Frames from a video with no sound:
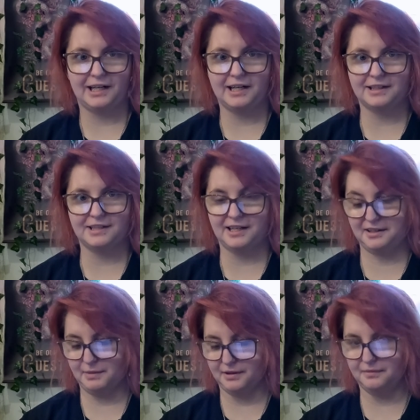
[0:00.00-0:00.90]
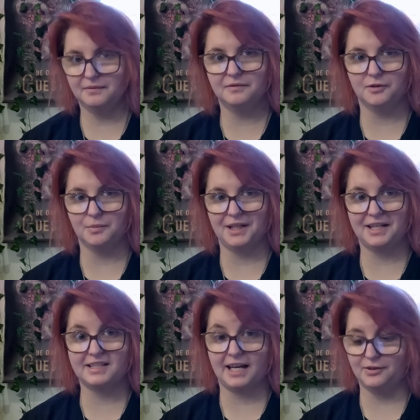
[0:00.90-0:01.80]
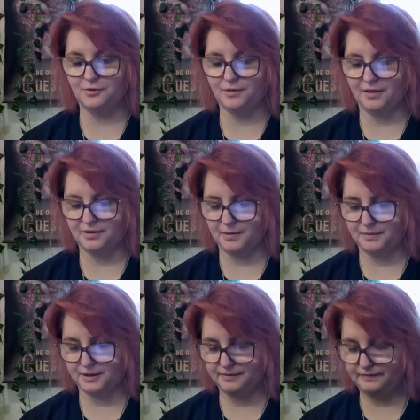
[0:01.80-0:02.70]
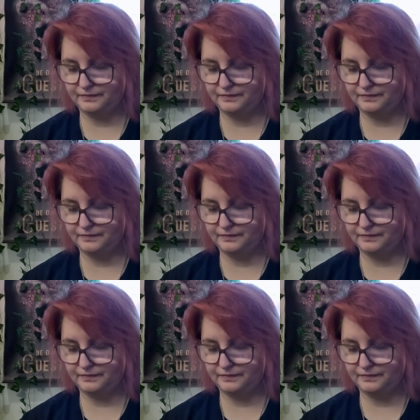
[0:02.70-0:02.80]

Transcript: I gotta text my roommate because I do not remember.